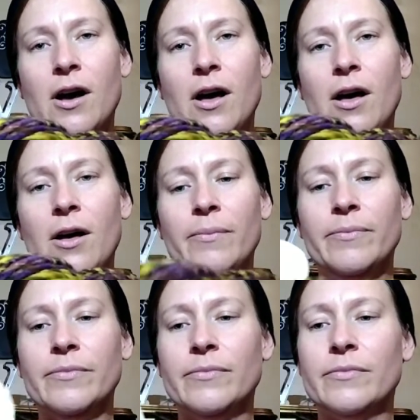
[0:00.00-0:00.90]

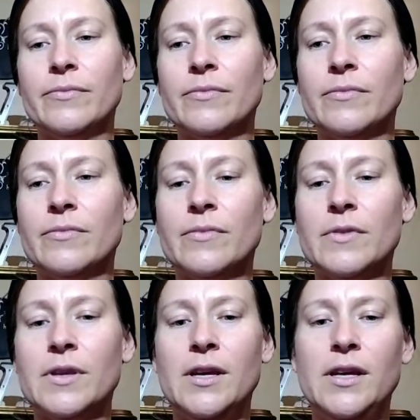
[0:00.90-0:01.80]
Um,
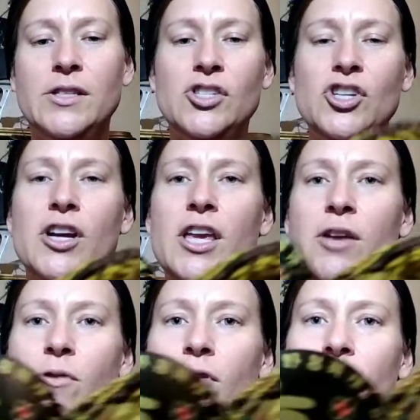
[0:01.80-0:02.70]
it's a
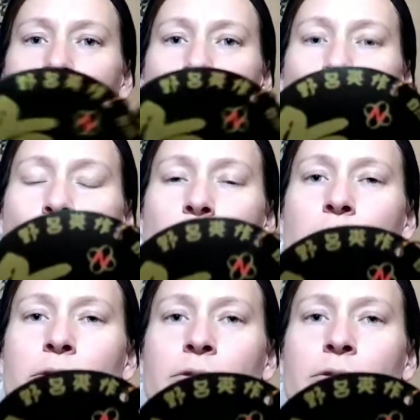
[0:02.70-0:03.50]
chunky roving wool